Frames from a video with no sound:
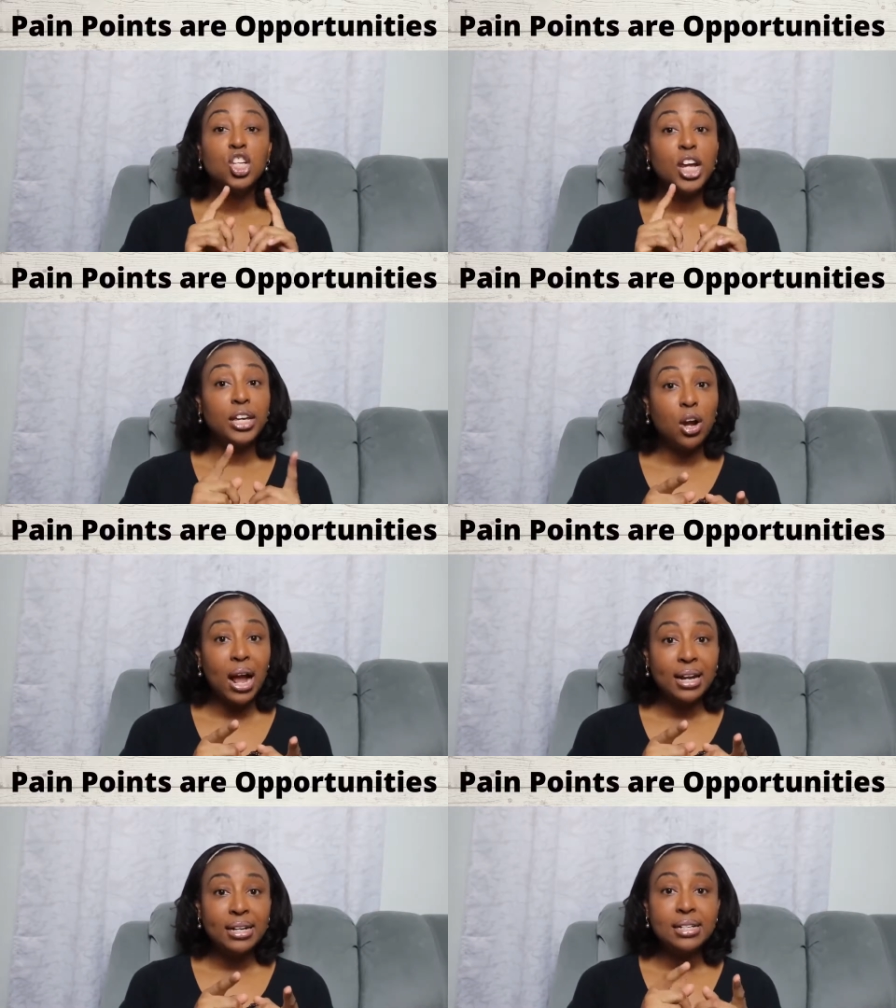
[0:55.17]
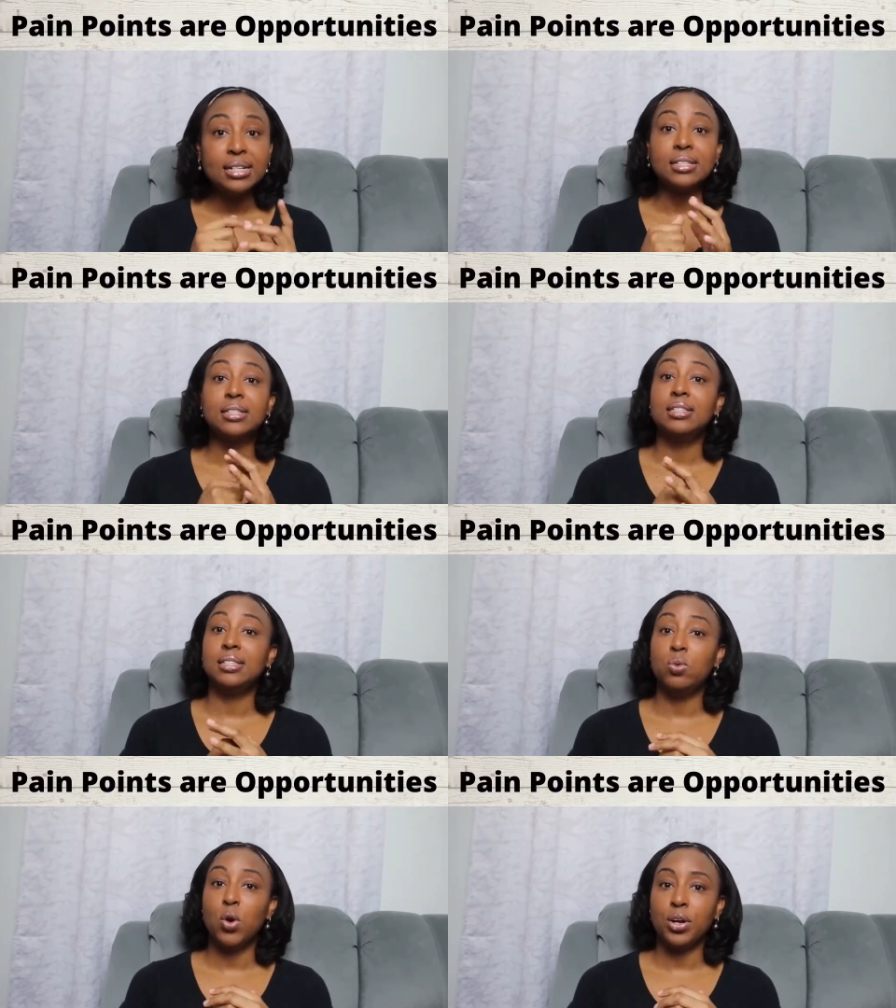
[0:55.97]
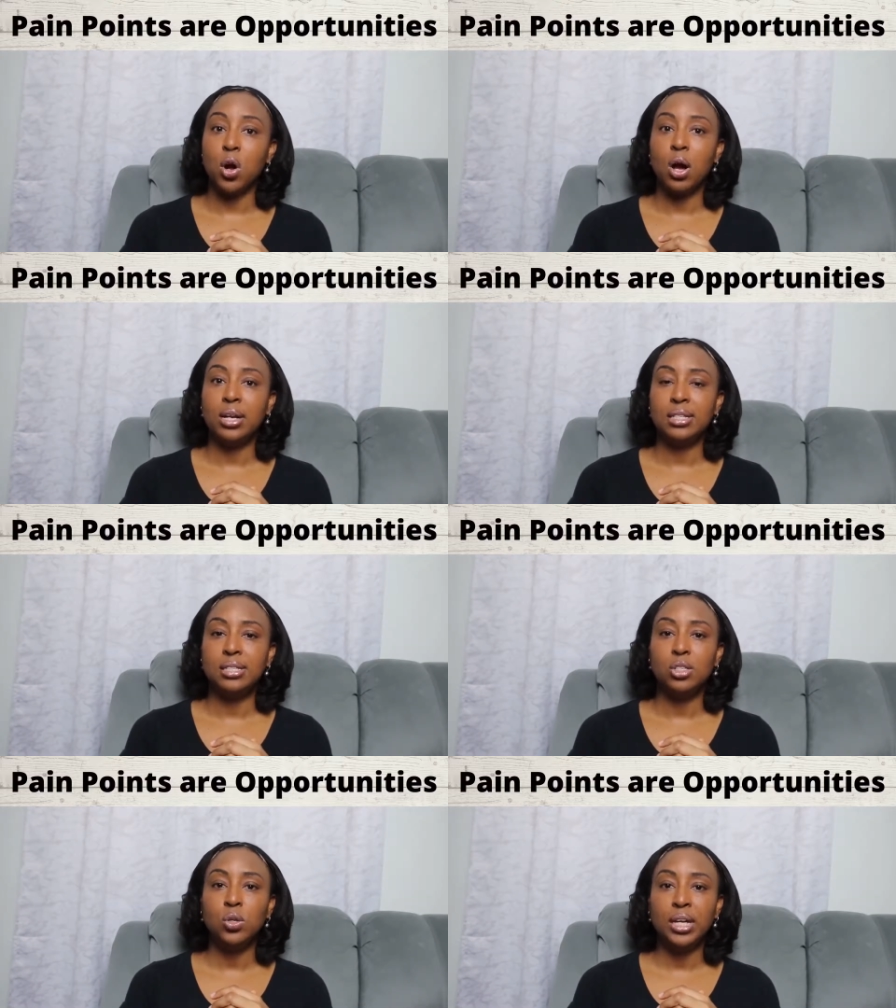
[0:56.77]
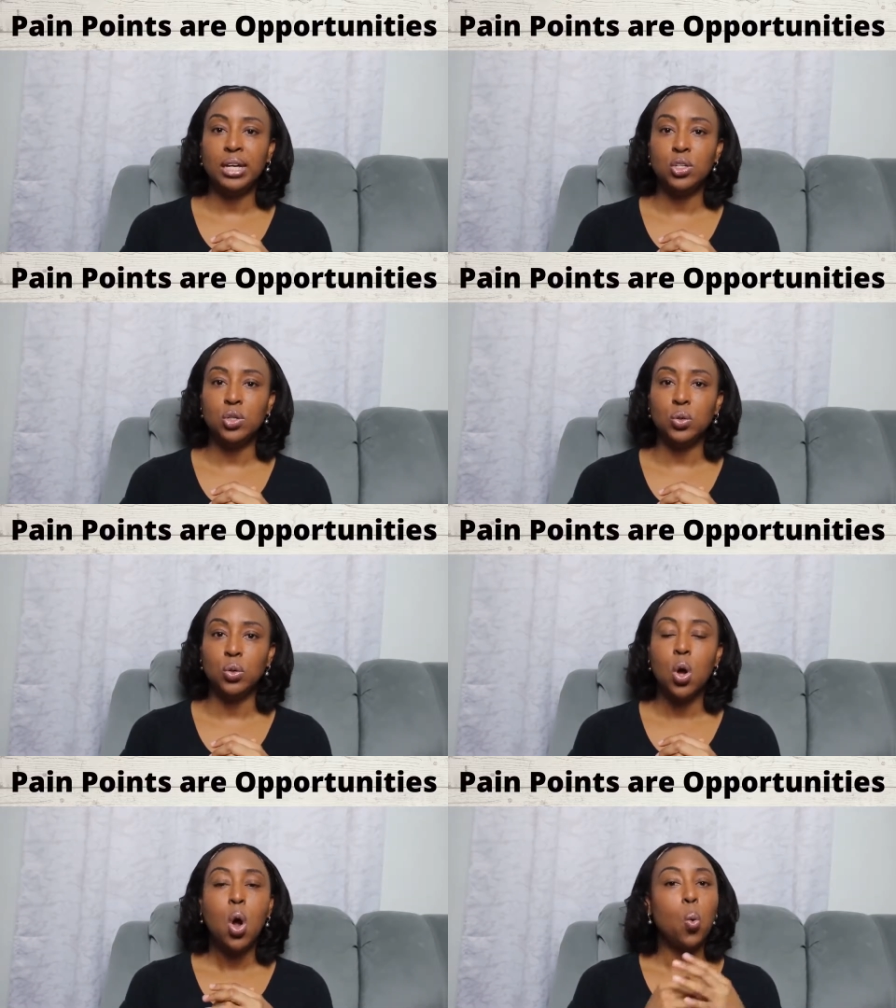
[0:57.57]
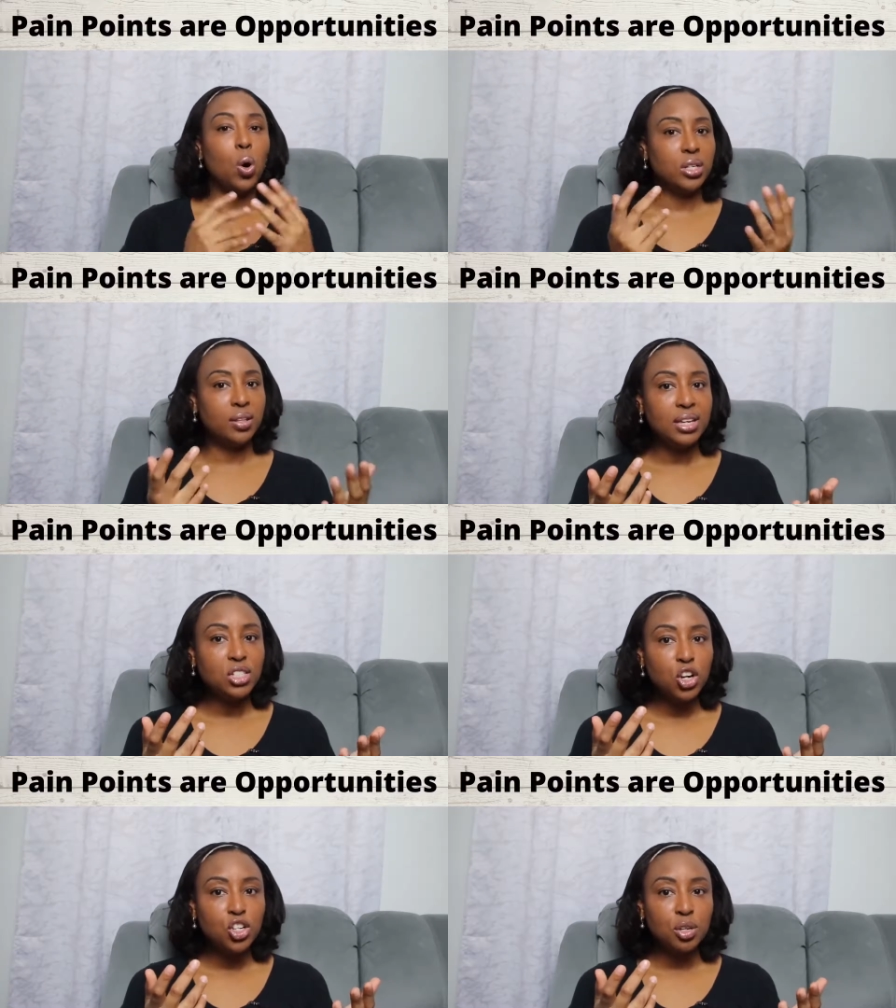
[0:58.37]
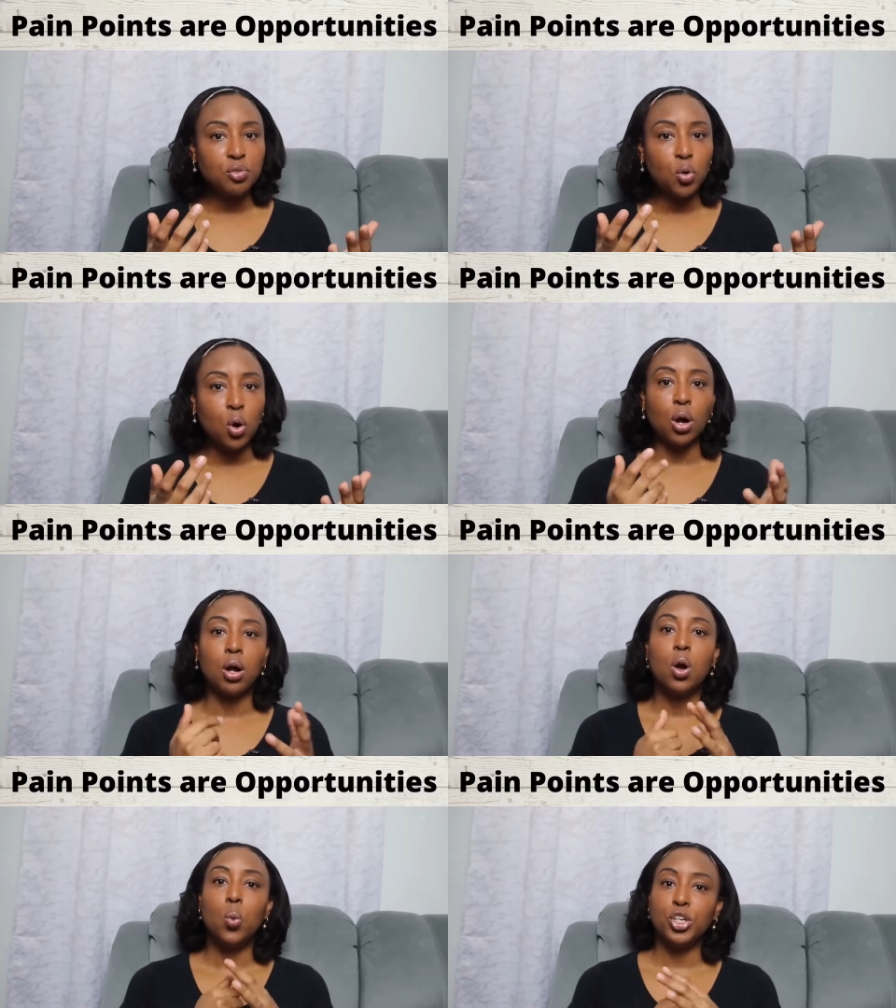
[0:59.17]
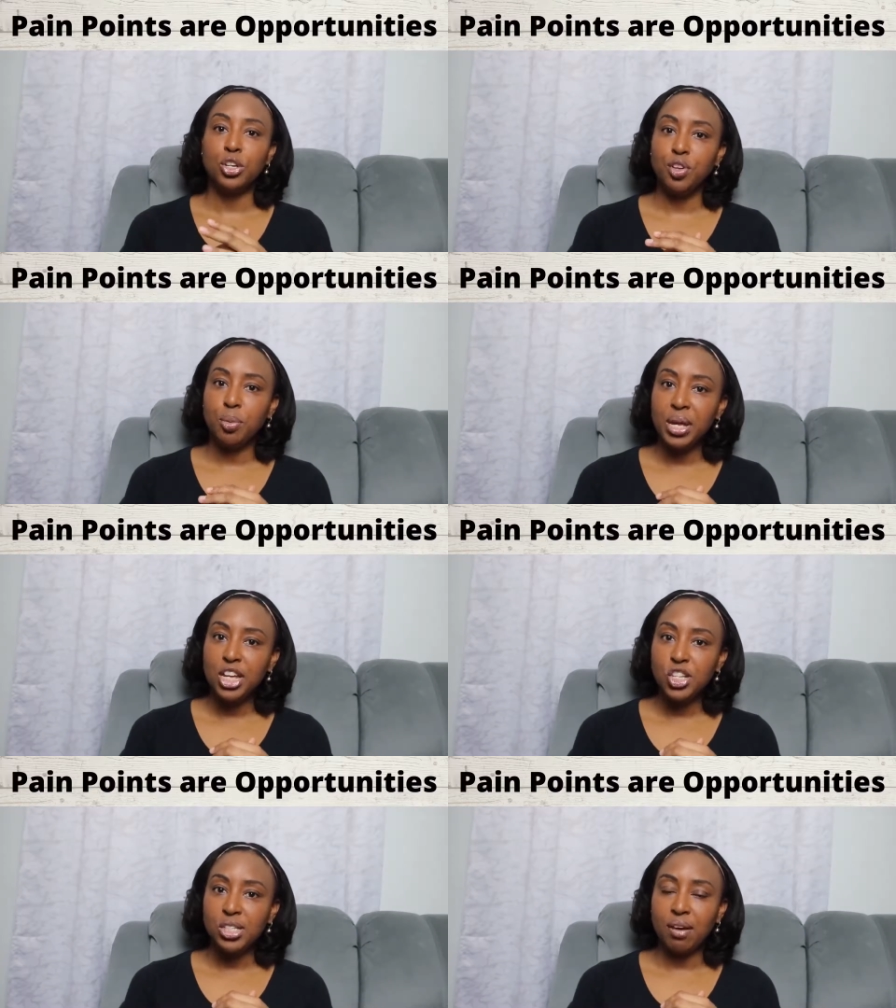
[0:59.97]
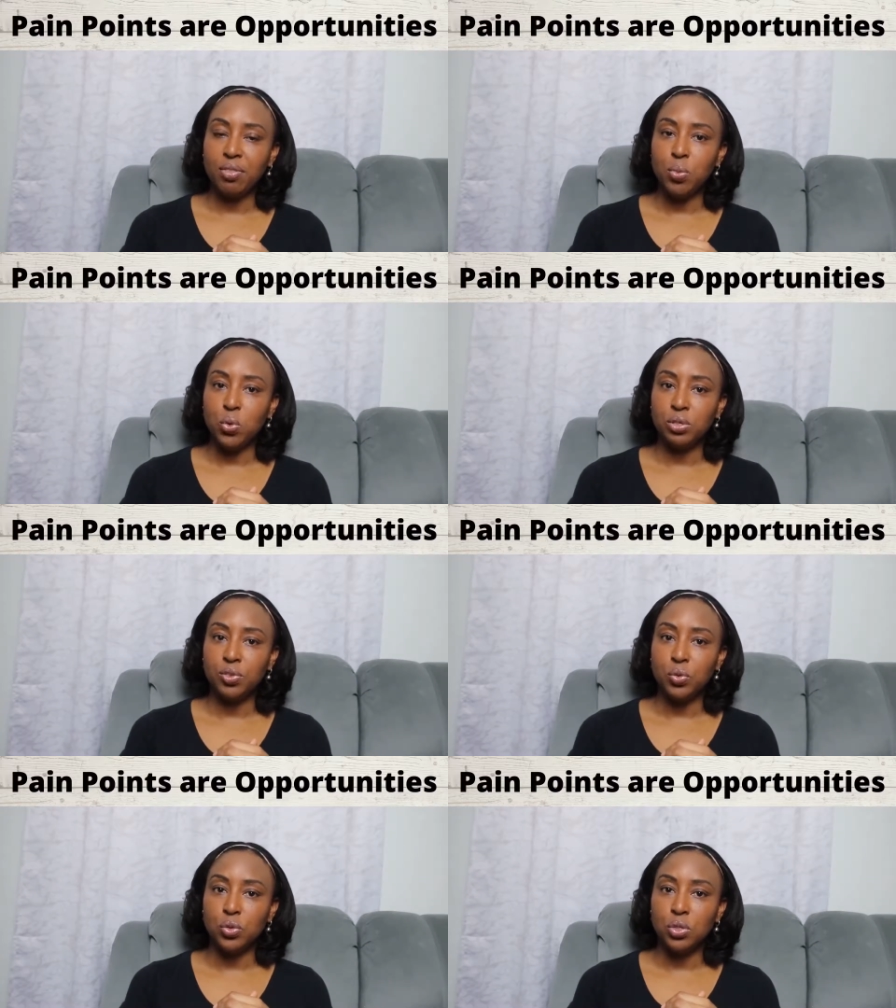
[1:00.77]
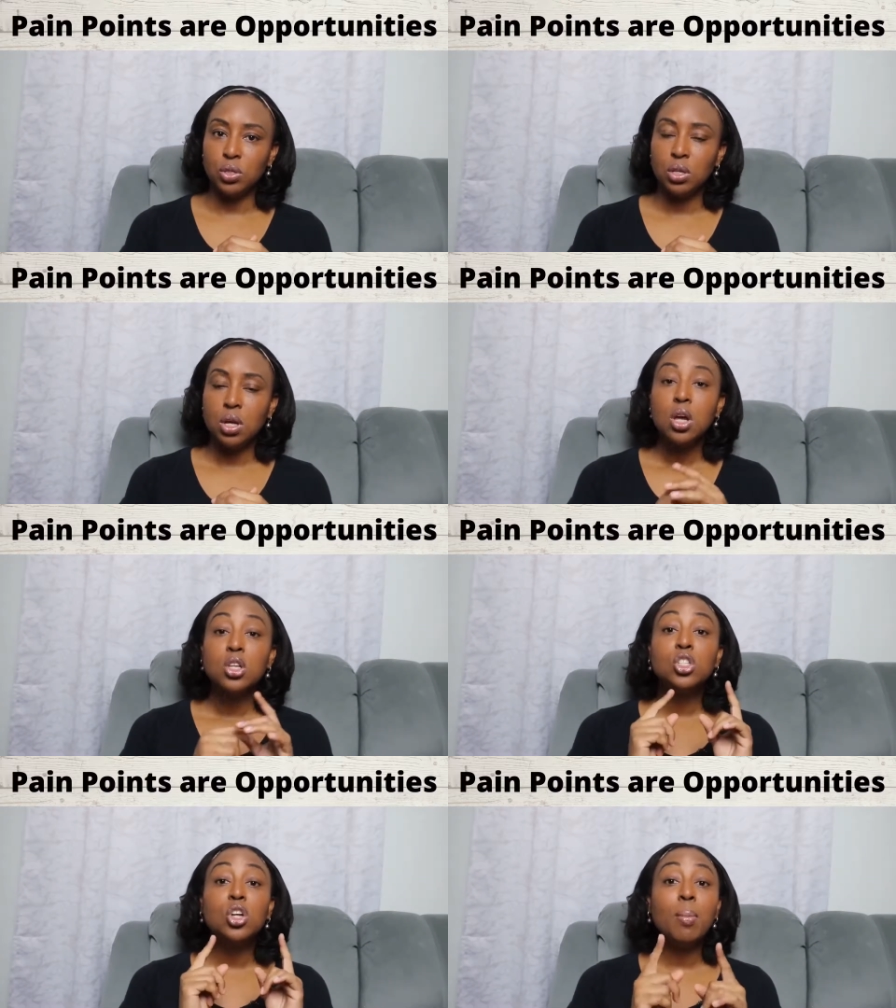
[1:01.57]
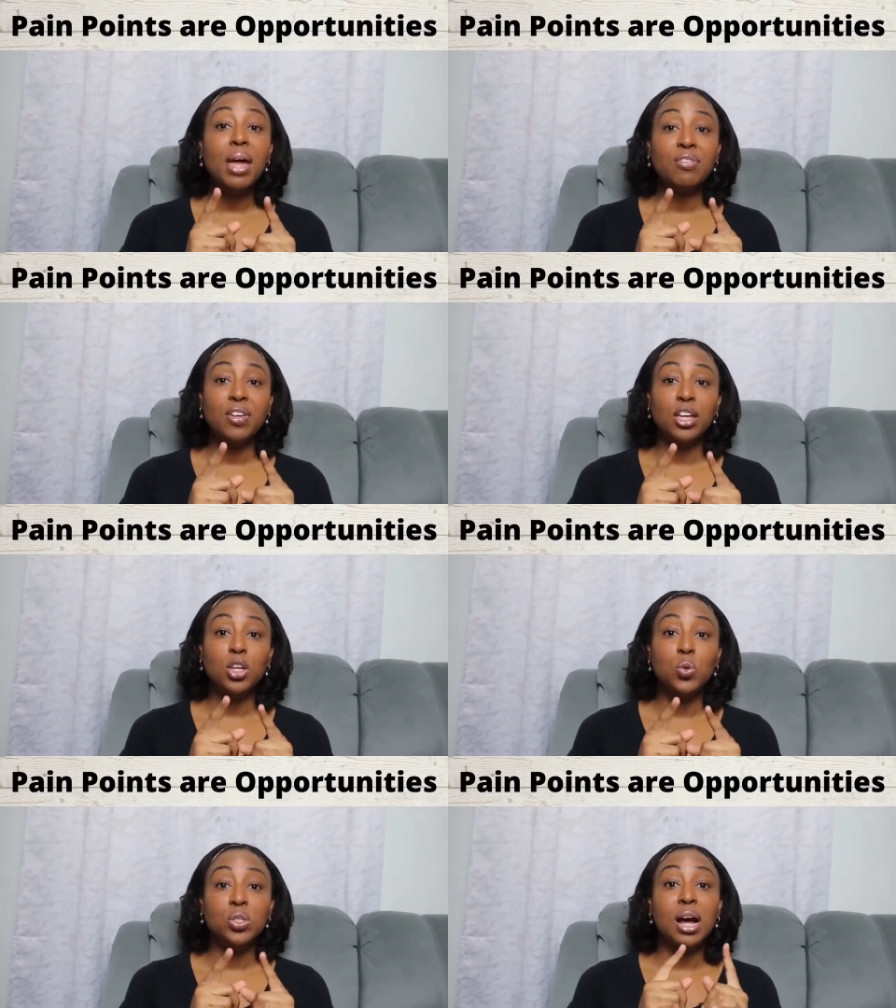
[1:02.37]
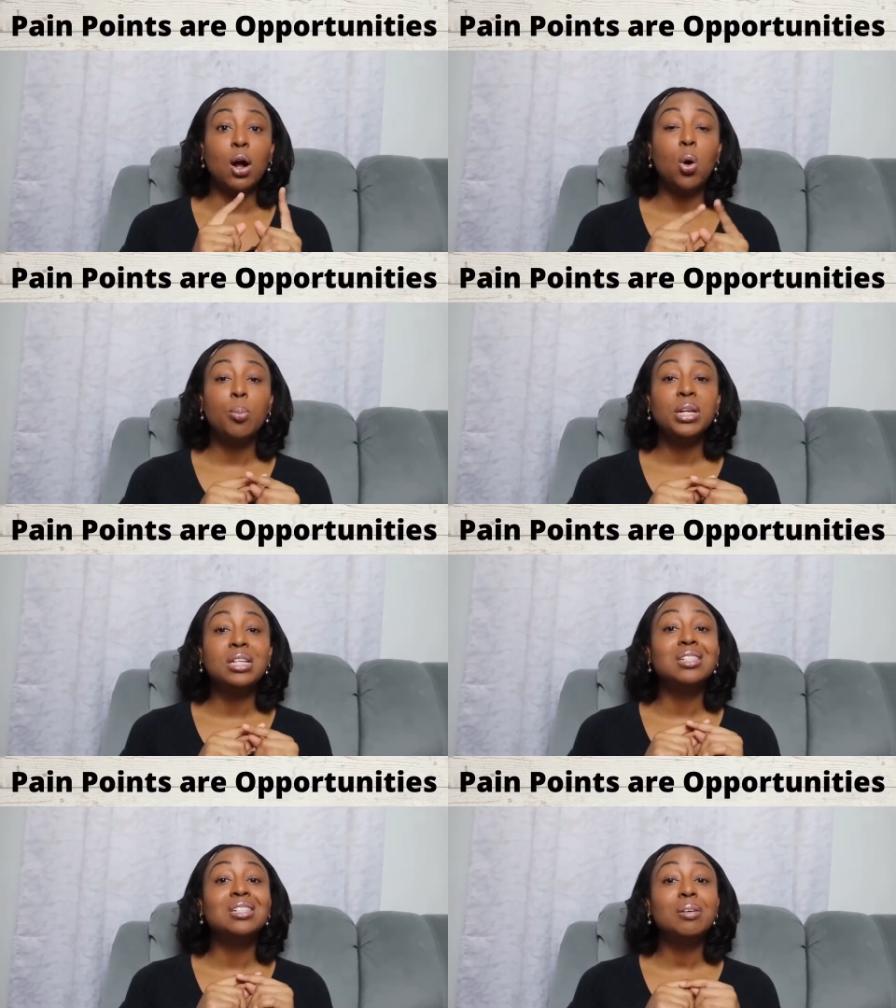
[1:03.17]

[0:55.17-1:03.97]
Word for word: Check your analytics to see what your audience is looking into. What are they searching for? Which of your pages have the most views? Some FAQs that companies